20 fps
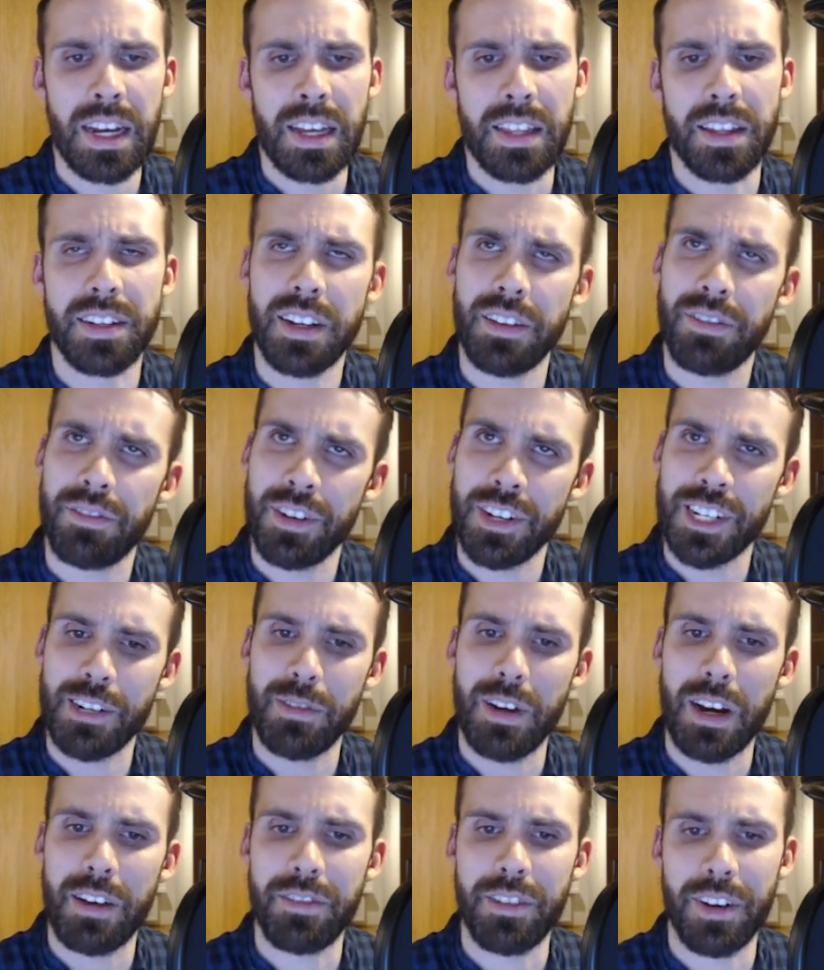The difference,
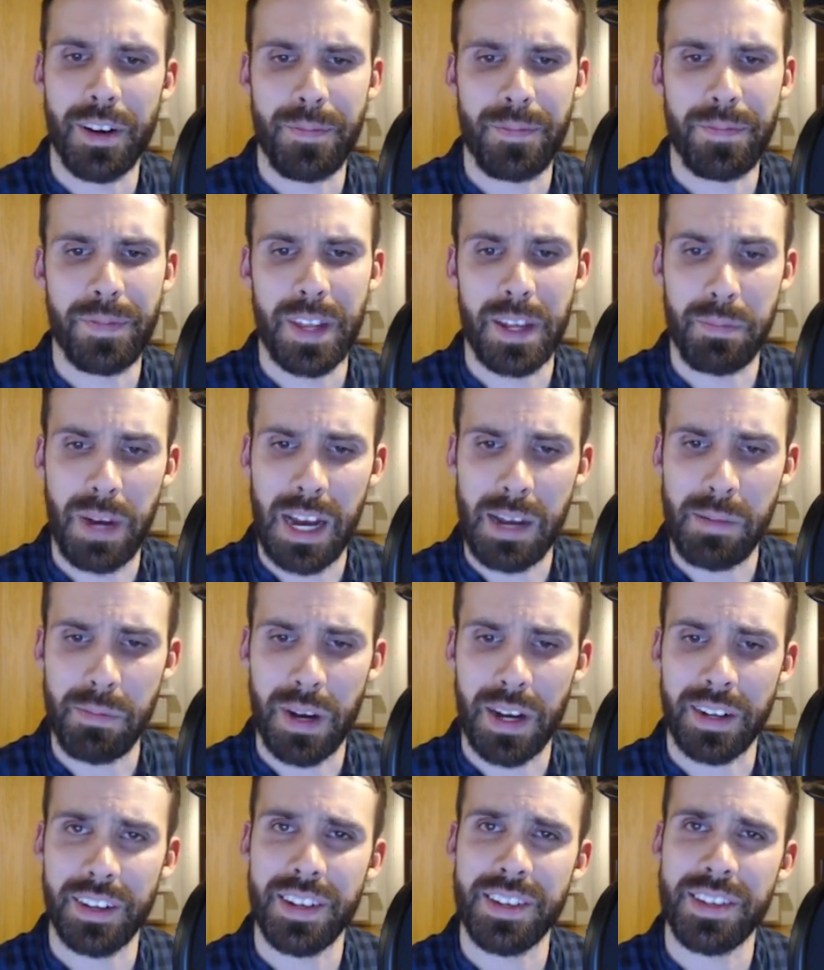however, in my
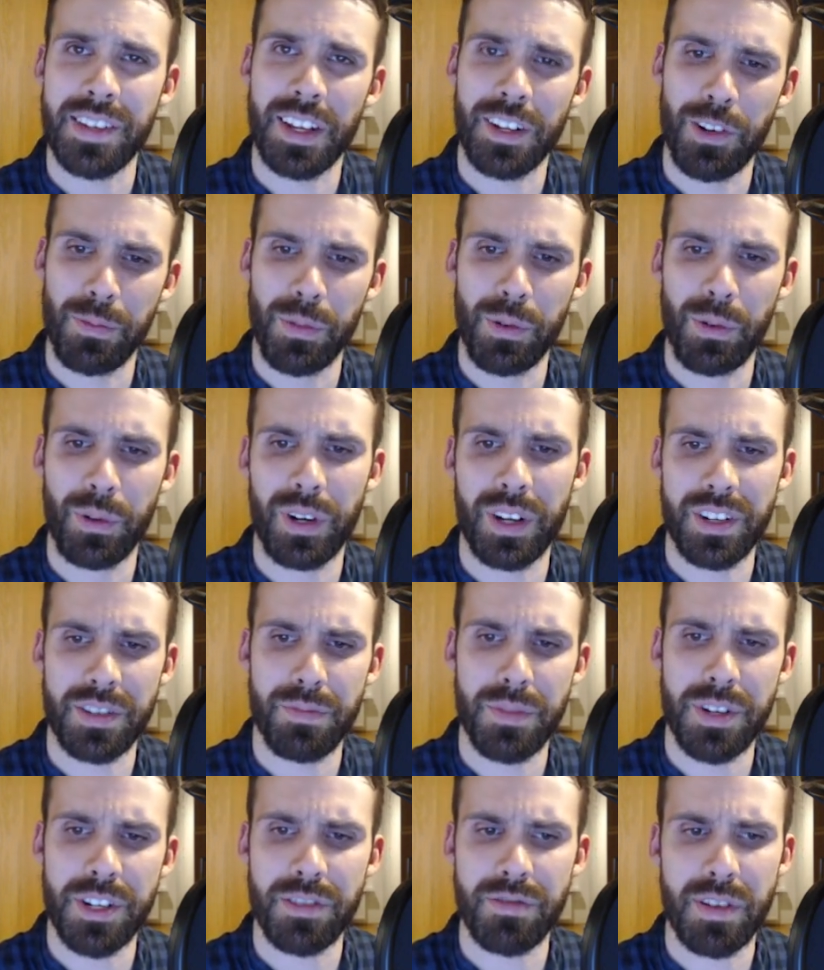mind, is that Nomura's
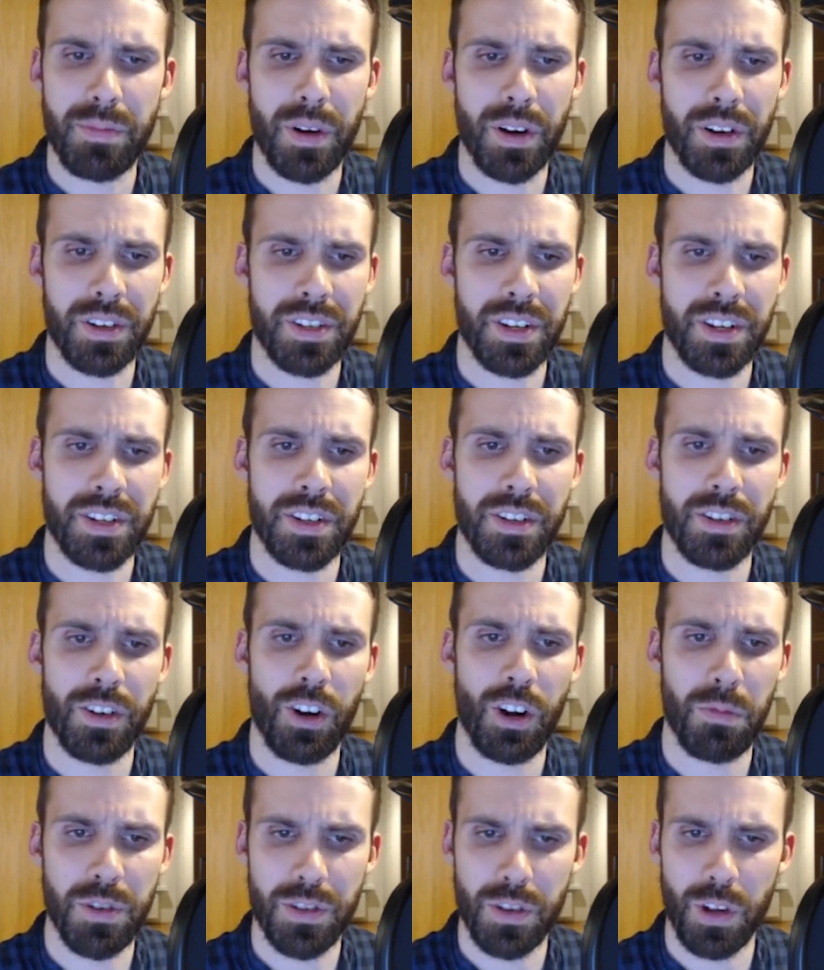mystery boxes
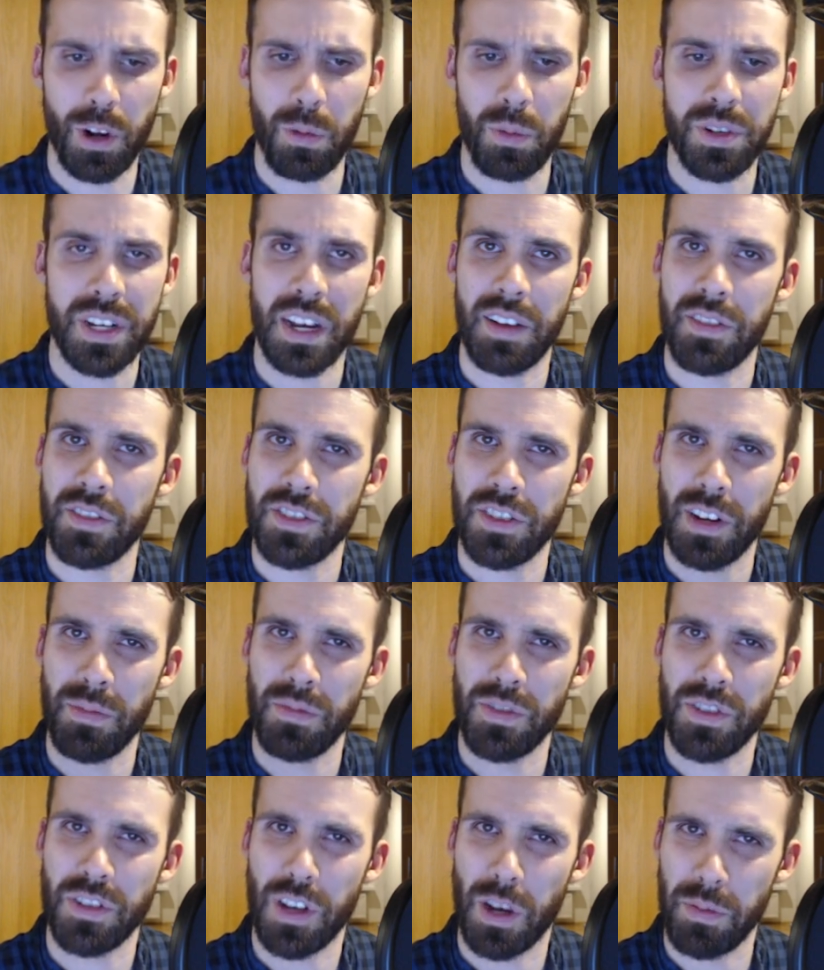almost always have
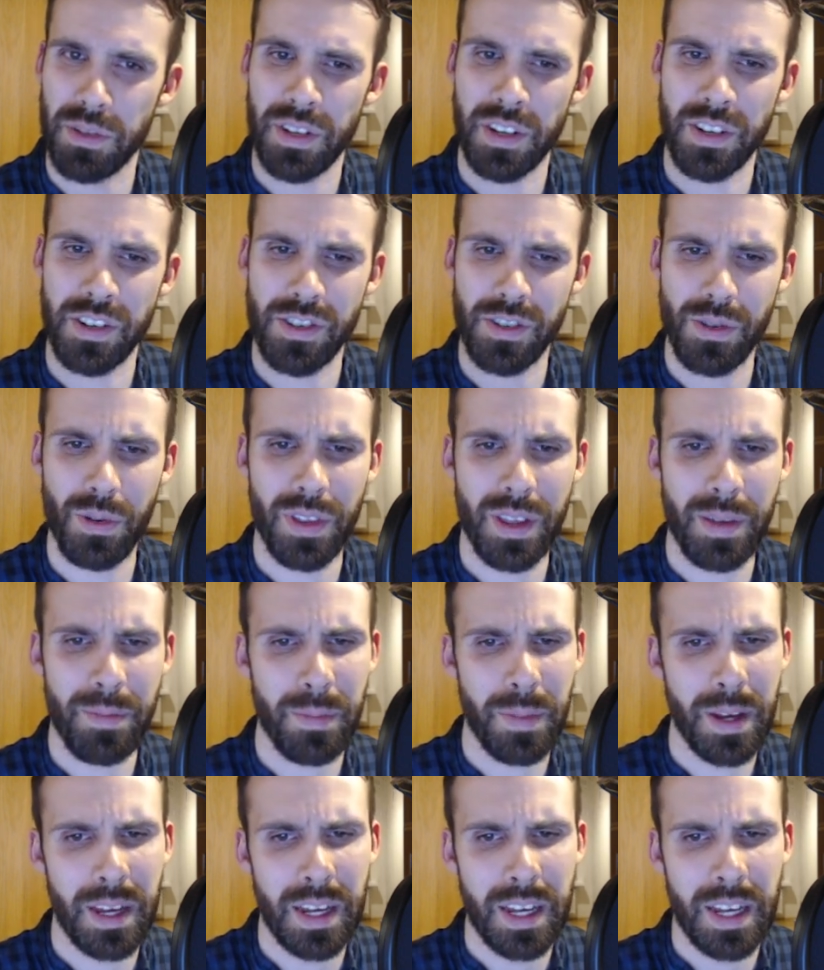some substance to
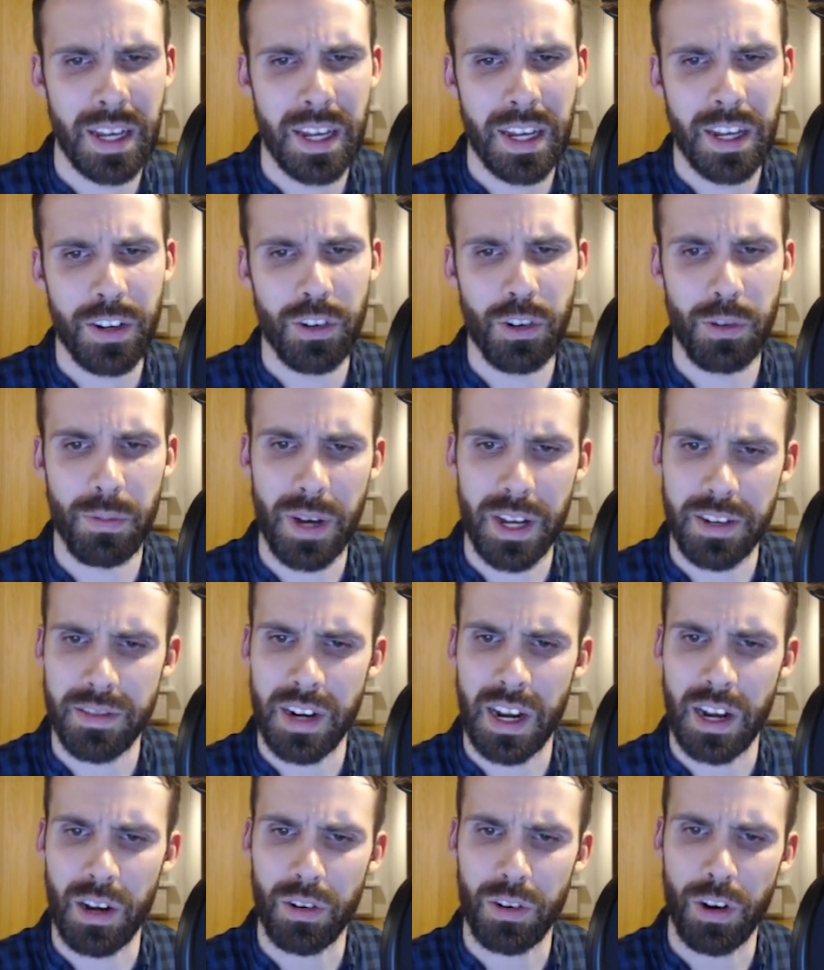them, no matter
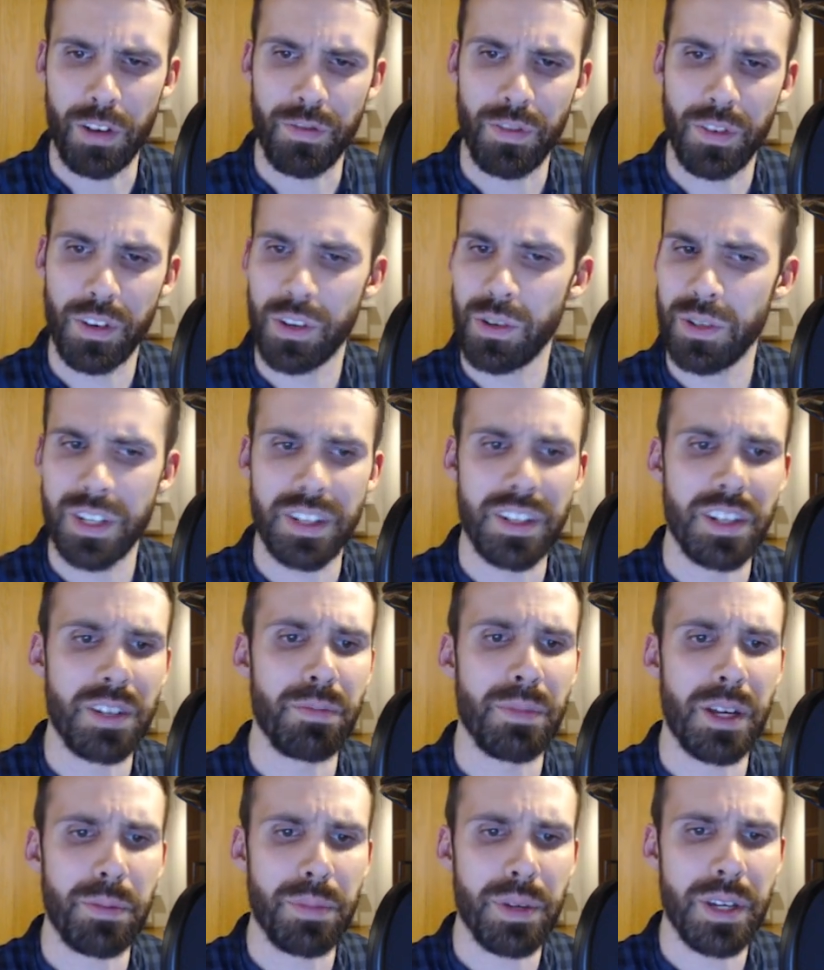how convoluted it
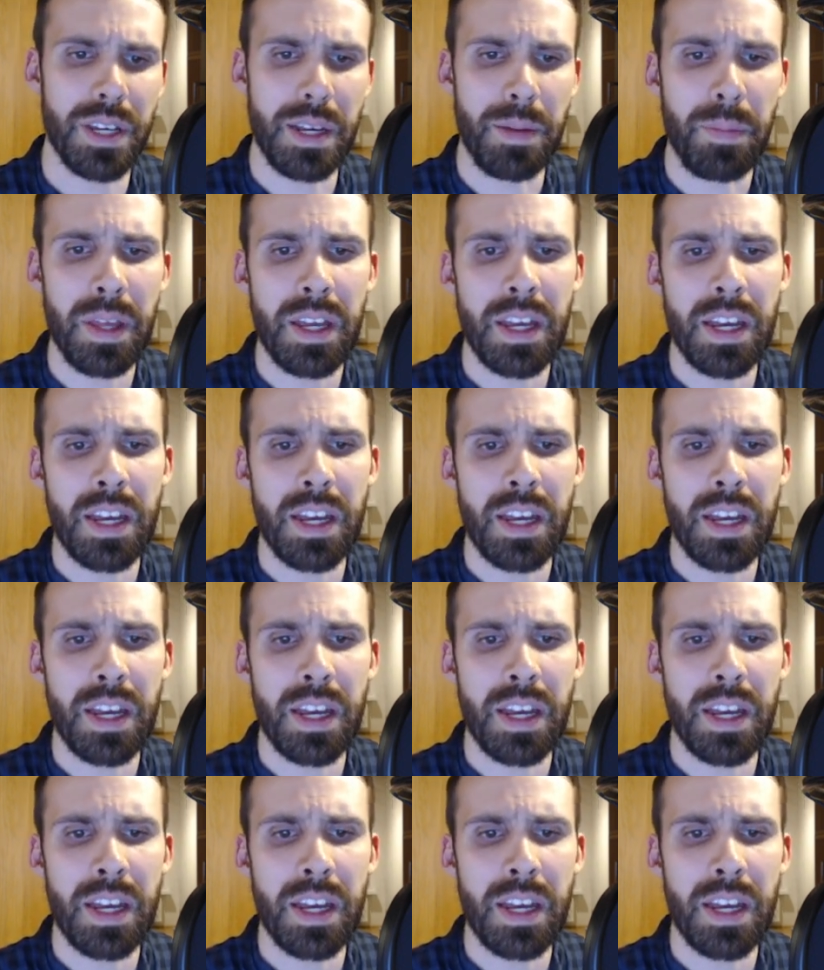may be.